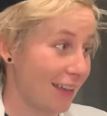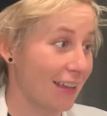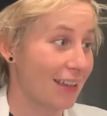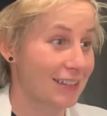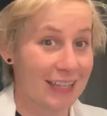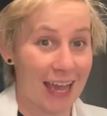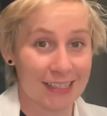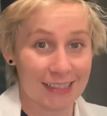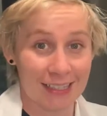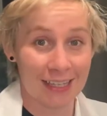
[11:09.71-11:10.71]

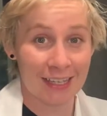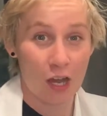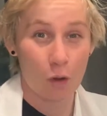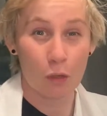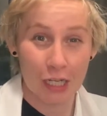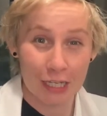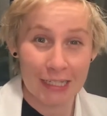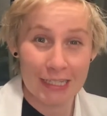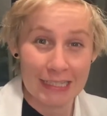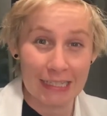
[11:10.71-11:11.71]
Exactly. We're going to
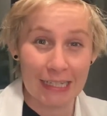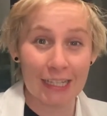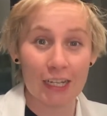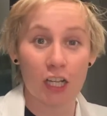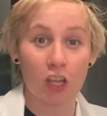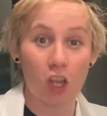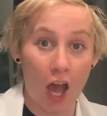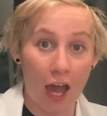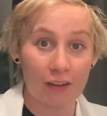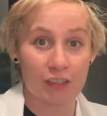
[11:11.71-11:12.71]
need to clear a
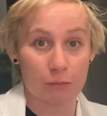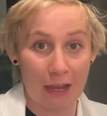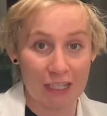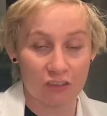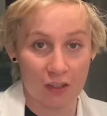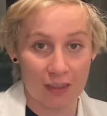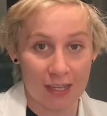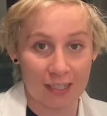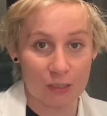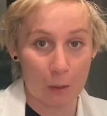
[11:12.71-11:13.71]
lot of space for the
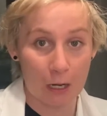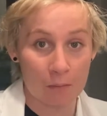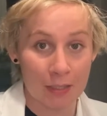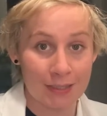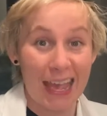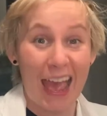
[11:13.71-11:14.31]
experiment